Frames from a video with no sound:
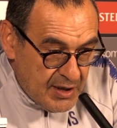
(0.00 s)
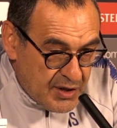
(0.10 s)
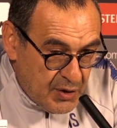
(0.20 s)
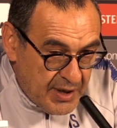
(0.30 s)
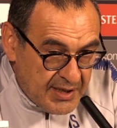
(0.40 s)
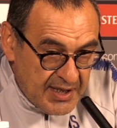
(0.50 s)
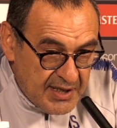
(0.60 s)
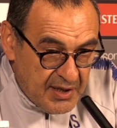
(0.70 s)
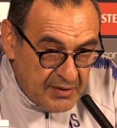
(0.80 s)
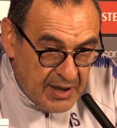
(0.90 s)
So the
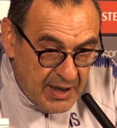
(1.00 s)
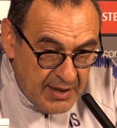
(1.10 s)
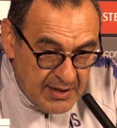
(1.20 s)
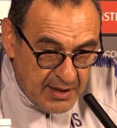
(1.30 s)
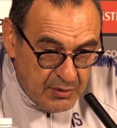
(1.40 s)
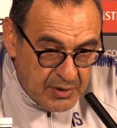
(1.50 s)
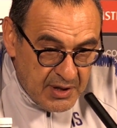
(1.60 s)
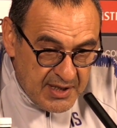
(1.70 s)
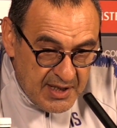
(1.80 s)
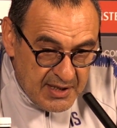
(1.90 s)
season is a
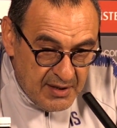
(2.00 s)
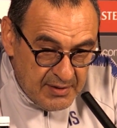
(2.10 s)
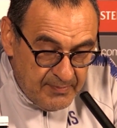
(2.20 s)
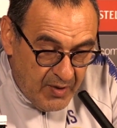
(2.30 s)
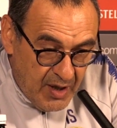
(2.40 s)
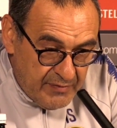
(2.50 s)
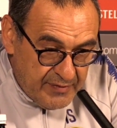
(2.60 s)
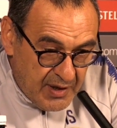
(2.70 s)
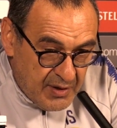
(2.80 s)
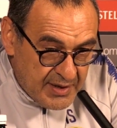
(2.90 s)
good season.
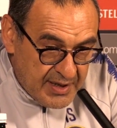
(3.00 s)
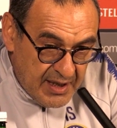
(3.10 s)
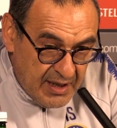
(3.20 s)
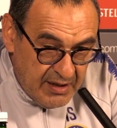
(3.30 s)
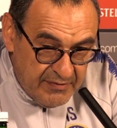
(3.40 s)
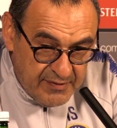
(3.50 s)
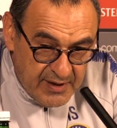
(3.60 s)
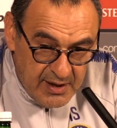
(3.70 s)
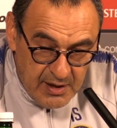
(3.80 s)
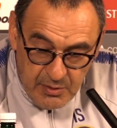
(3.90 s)
Of course, if
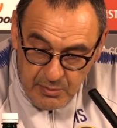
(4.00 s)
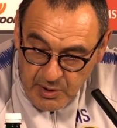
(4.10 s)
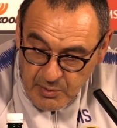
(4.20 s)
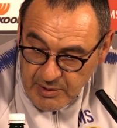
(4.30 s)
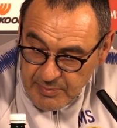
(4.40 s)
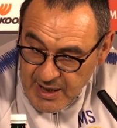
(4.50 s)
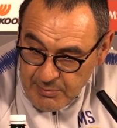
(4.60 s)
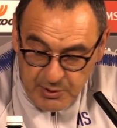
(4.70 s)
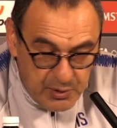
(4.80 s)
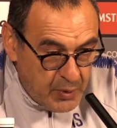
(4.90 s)
uh, we will be
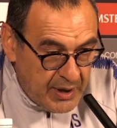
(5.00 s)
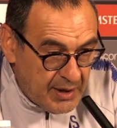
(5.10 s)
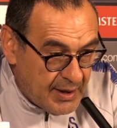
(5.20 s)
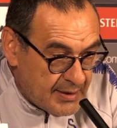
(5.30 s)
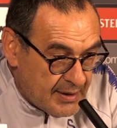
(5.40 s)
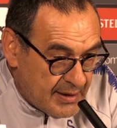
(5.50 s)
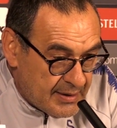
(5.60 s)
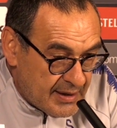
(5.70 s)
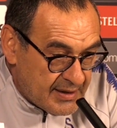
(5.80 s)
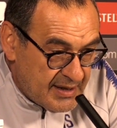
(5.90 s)
able to win, uh,
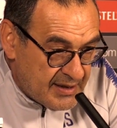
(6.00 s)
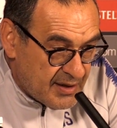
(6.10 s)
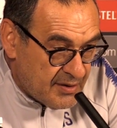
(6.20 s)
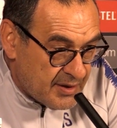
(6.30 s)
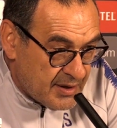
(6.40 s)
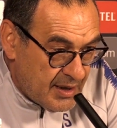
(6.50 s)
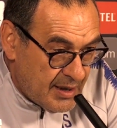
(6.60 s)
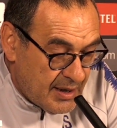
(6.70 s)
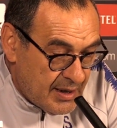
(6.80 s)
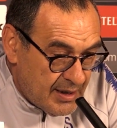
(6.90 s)
the season
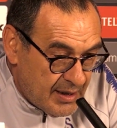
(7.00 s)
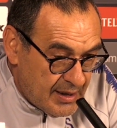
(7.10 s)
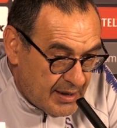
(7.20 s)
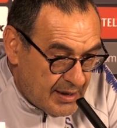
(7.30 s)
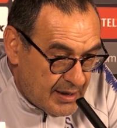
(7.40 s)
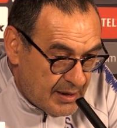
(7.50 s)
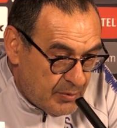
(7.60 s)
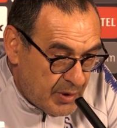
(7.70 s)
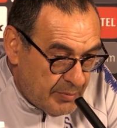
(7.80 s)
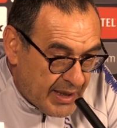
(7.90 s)
uh,
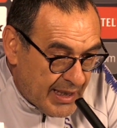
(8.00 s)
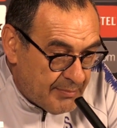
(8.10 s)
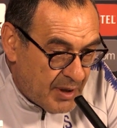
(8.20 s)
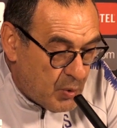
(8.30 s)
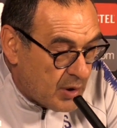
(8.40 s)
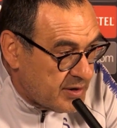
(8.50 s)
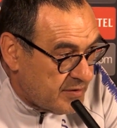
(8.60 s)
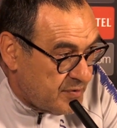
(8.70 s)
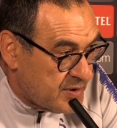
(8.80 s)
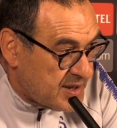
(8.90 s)
will become a
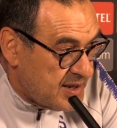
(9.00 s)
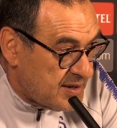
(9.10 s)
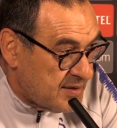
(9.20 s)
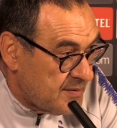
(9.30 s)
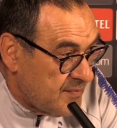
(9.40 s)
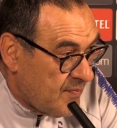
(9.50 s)
wonderful season.